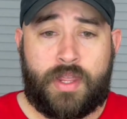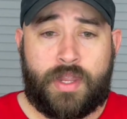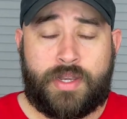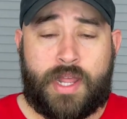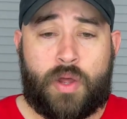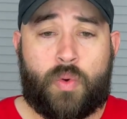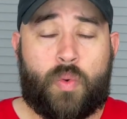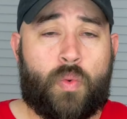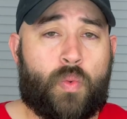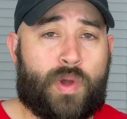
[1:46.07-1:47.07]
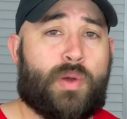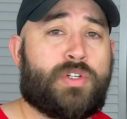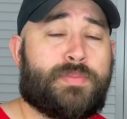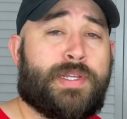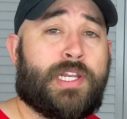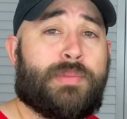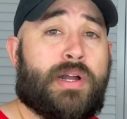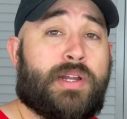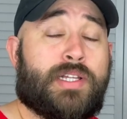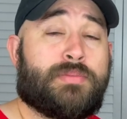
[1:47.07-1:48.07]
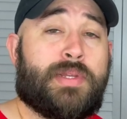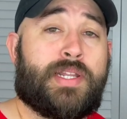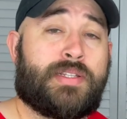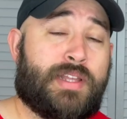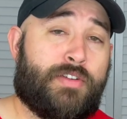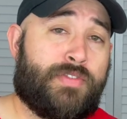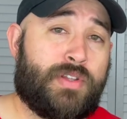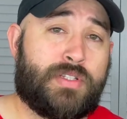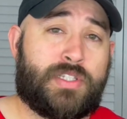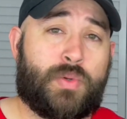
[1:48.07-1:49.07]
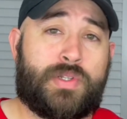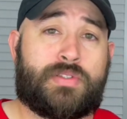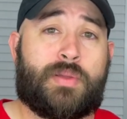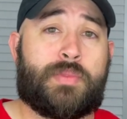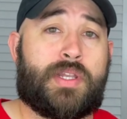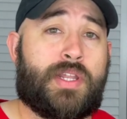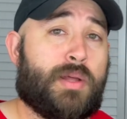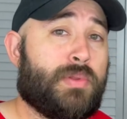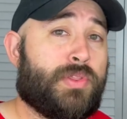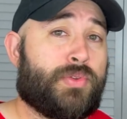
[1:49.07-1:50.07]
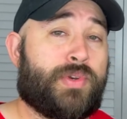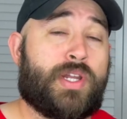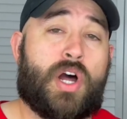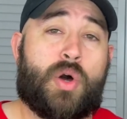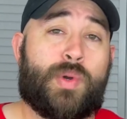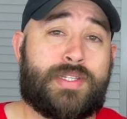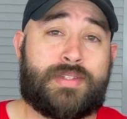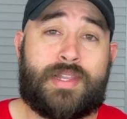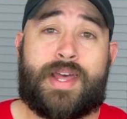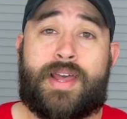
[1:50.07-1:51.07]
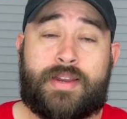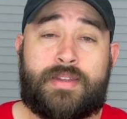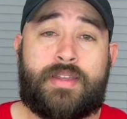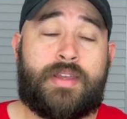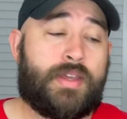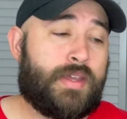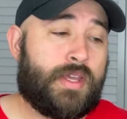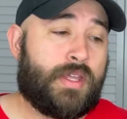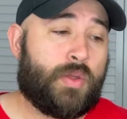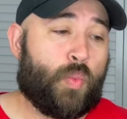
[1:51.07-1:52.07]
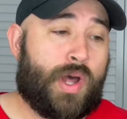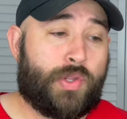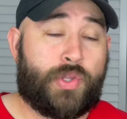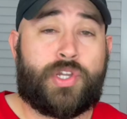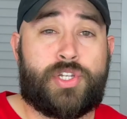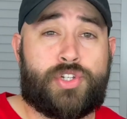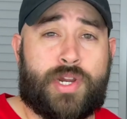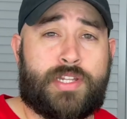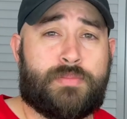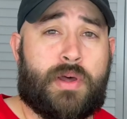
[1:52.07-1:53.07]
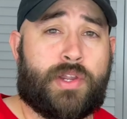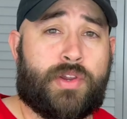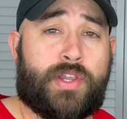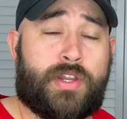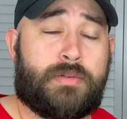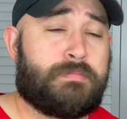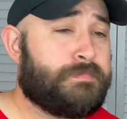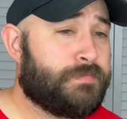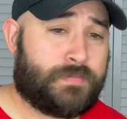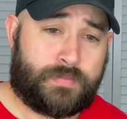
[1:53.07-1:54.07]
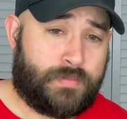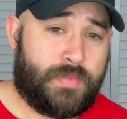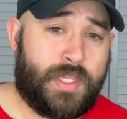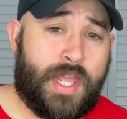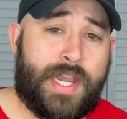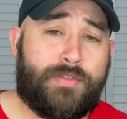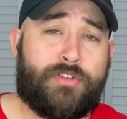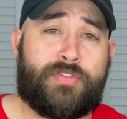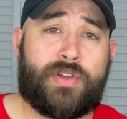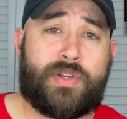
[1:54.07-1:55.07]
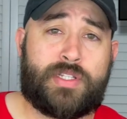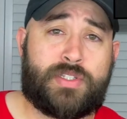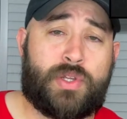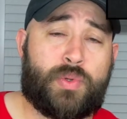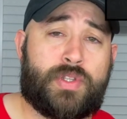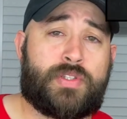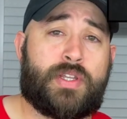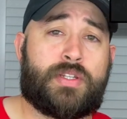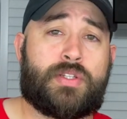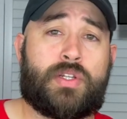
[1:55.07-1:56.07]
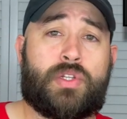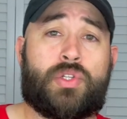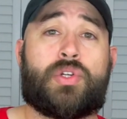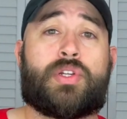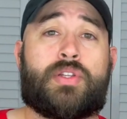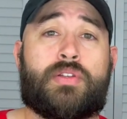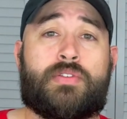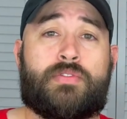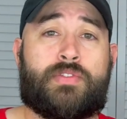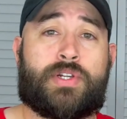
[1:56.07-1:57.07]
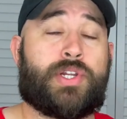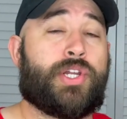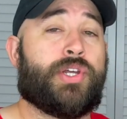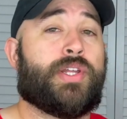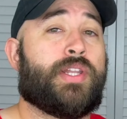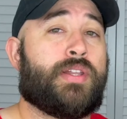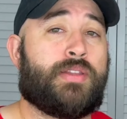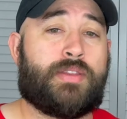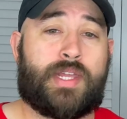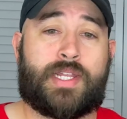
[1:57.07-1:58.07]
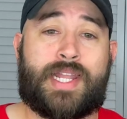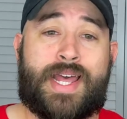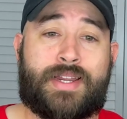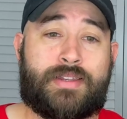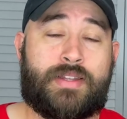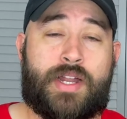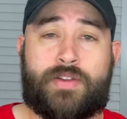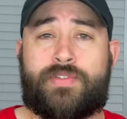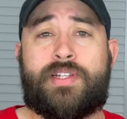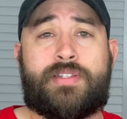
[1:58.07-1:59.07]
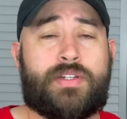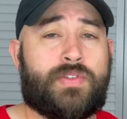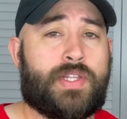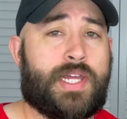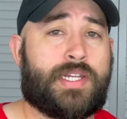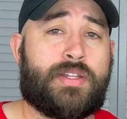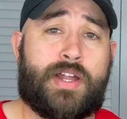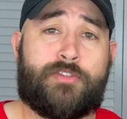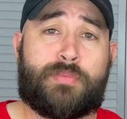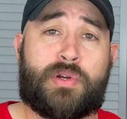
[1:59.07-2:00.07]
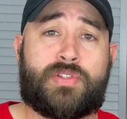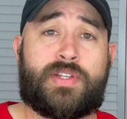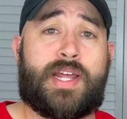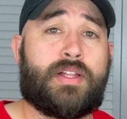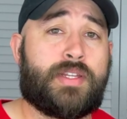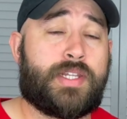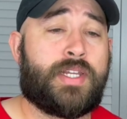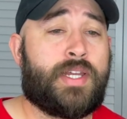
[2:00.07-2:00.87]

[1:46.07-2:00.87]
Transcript: Now, while we're speaking about cosmetics, I feel as though it's something Diablo 3 always lacked. While you could transmog your gear, I never felt as though the sets looked very good. They lacked a lot of detail, they lacked a lot of personality,